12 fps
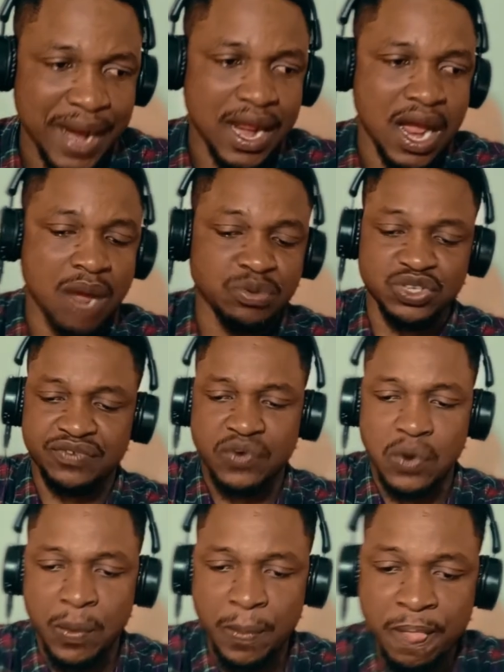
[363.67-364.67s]
Alright,
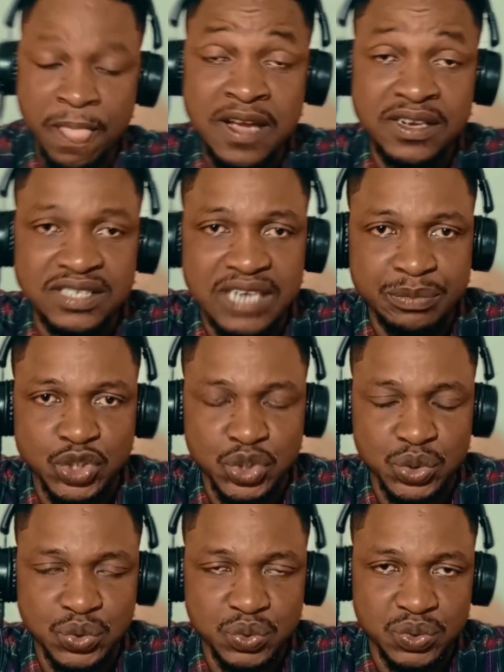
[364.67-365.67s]
Abishafo.
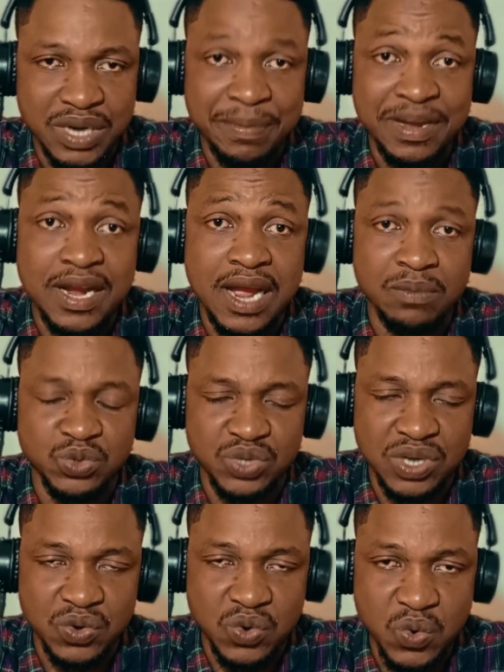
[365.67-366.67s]
Tamachukru, Nabekan
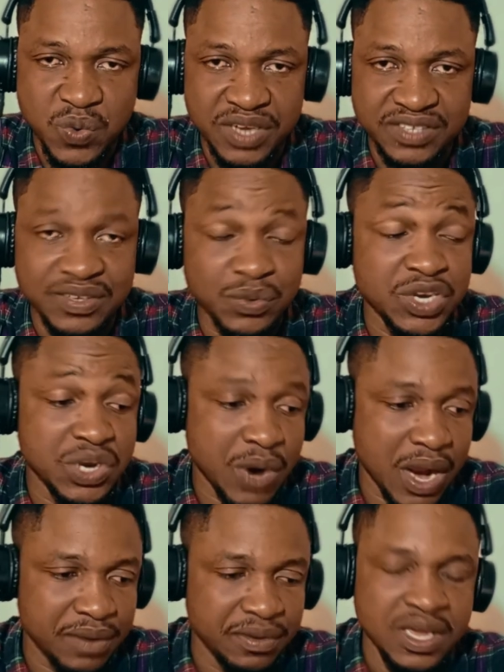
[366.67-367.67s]
Abishako, we say we
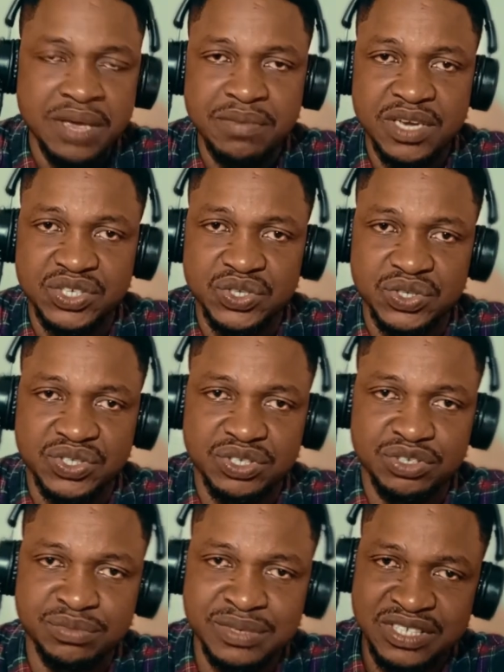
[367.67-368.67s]
knew I, because
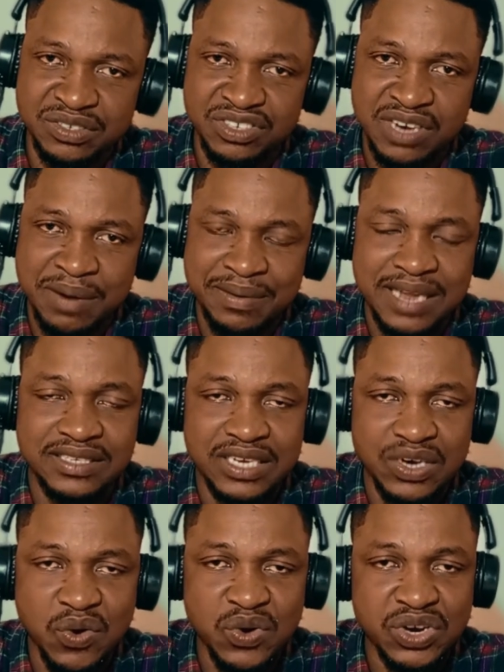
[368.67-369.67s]
also we subscribe and
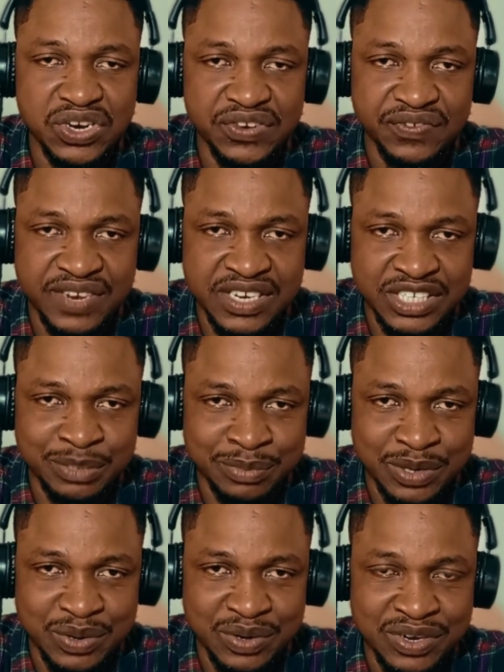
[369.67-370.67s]
turn on the
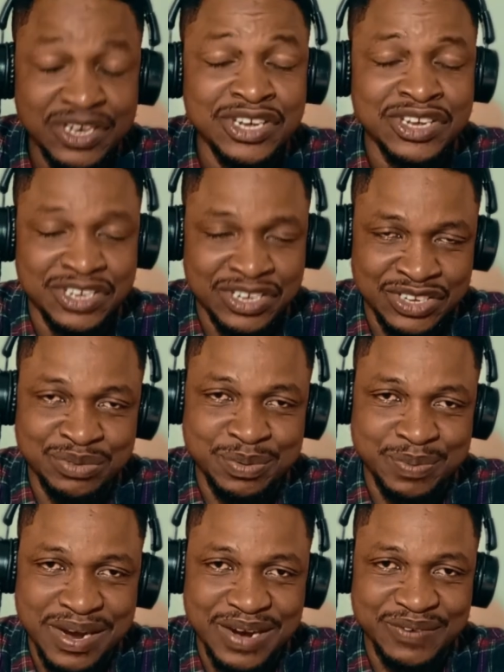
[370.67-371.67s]
notification bell to
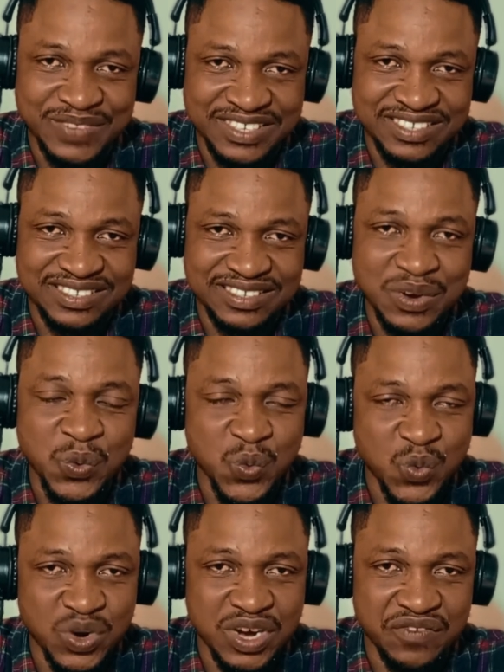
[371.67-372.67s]
be part of this
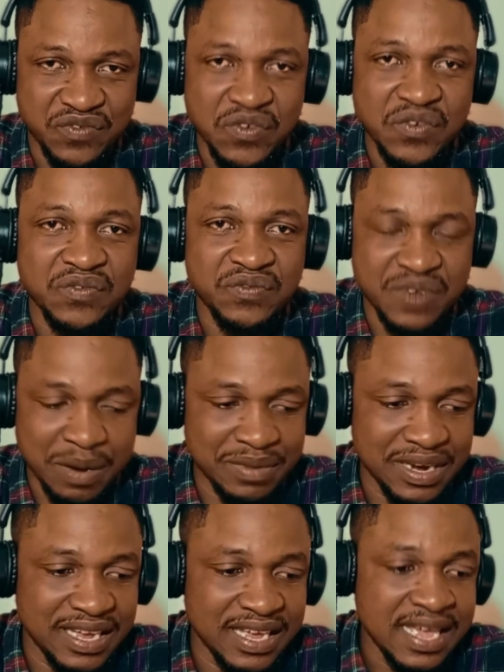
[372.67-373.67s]
wonderful
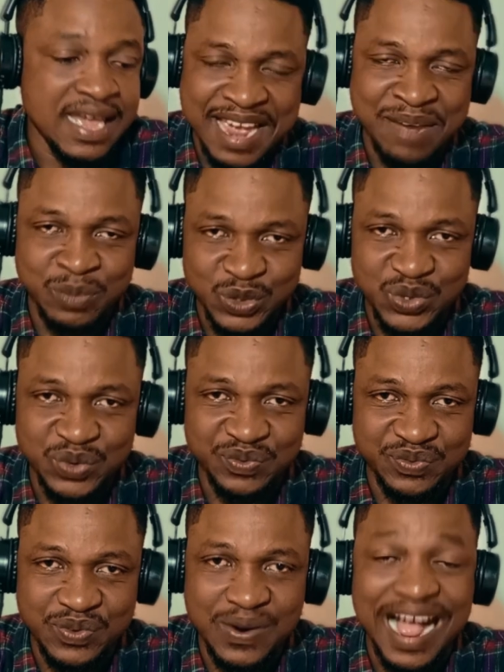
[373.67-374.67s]
family.
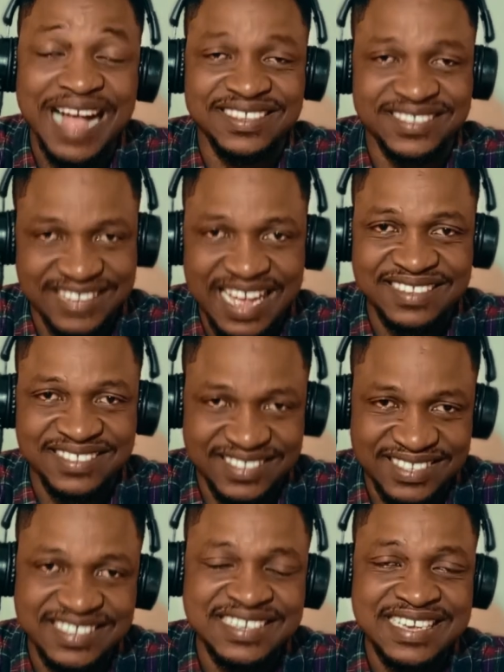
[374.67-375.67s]
Emerson for
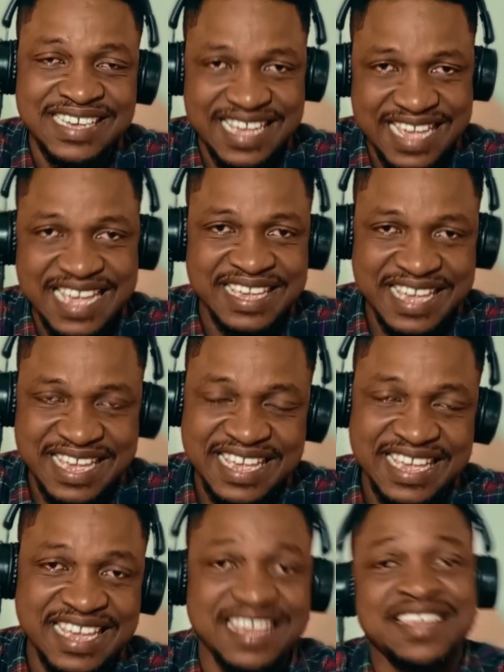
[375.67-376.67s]
Azazi,
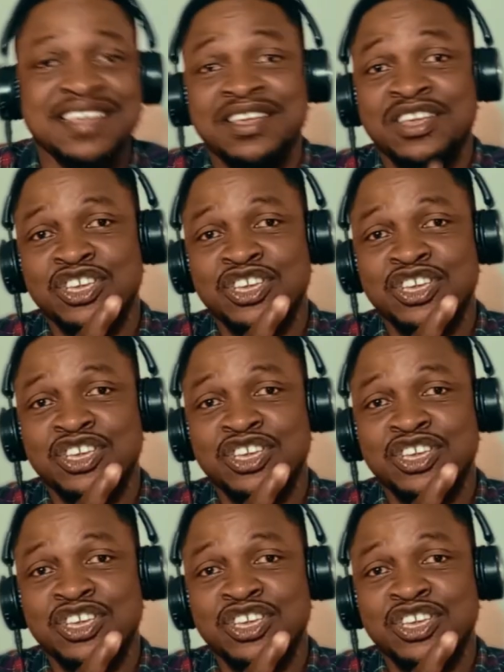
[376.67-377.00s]
aka